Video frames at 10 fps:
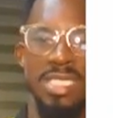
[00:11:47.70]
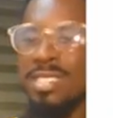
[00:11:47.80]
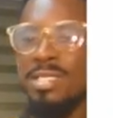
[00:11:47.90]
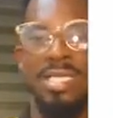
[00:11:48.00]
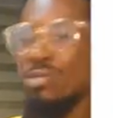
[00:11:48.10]

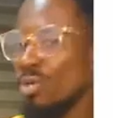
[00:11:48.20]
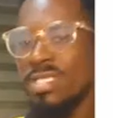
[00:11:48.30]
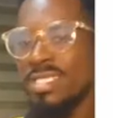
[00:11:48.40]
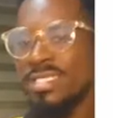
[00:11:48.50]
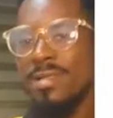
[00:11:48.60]
they
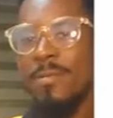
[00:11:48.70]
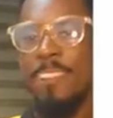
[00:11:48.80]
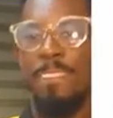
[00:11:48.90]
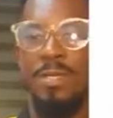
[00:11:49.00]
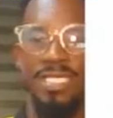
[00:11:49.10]
don't
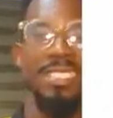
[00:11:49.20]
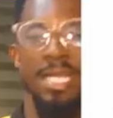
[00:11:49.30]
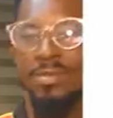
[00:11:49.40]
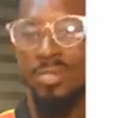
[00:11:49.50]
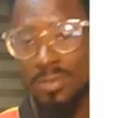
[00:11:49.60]
see
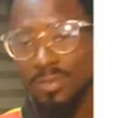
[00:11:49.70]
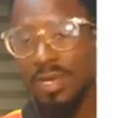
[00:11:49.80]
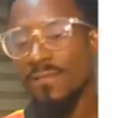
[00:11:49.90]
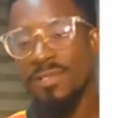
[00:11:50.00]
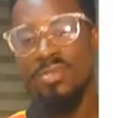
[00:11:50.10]
themselves
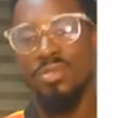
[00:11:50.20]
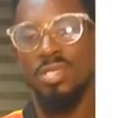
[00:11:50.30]
traveling to